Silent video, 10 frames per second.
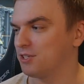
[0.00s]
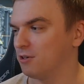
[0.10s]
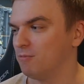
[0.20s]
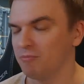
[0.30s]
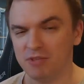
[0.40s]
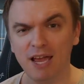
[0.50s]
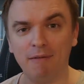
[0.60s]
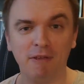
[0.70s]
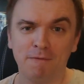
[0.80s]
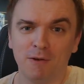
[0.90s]
So
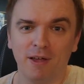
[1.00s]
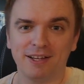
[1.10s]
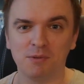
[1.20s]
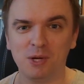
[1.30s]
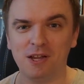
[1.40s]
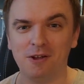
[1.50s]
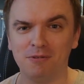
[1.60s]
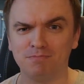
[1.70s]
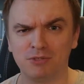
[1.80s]
yeah, if you like the video,